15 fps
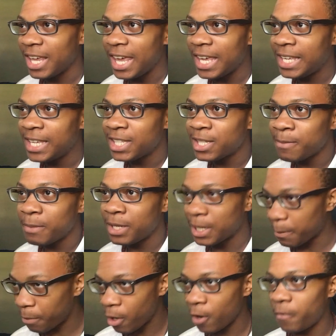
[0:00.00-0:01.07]
gets them in the
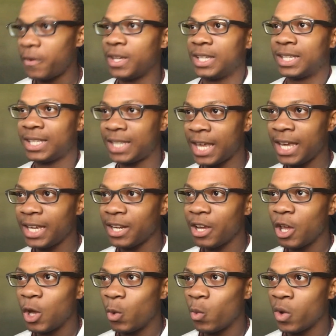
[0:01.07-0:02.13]
perfect state
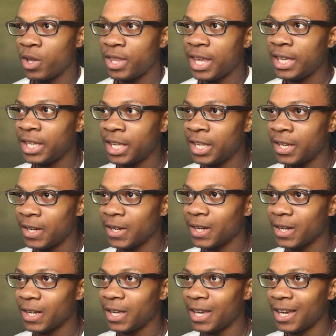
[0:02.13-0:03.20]
where they can
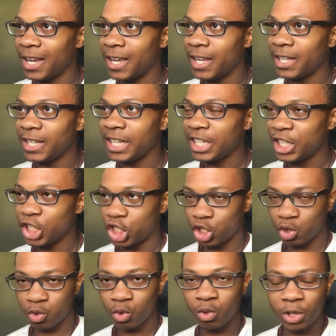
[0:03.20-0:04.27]

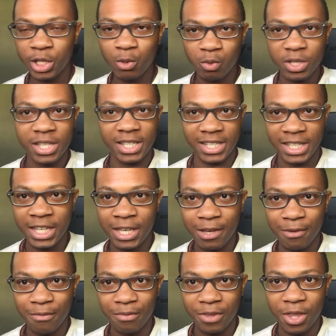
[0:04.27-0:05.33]
truly
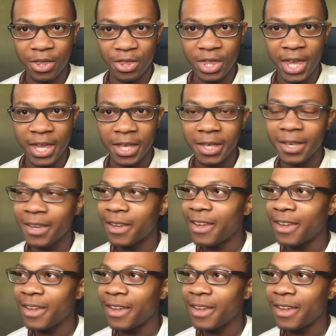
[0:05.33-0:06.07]
receive the thing,